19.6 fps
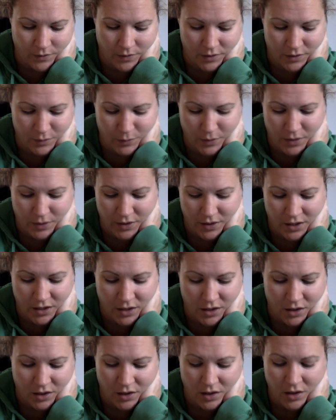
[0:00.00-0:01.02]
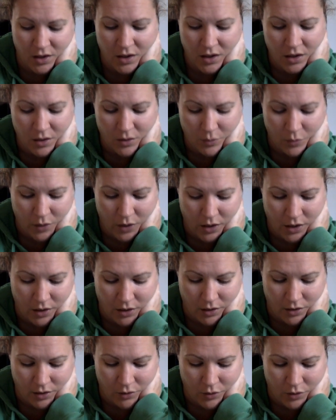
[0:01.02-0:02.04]
this part here. We
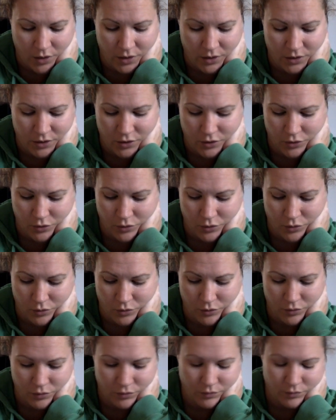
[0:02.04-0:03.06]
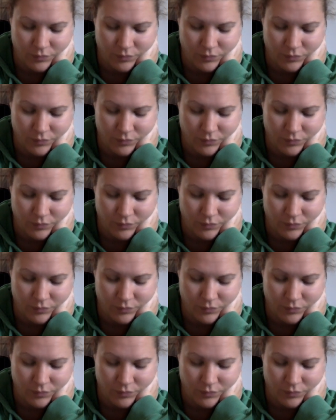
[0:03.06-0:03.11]
are going to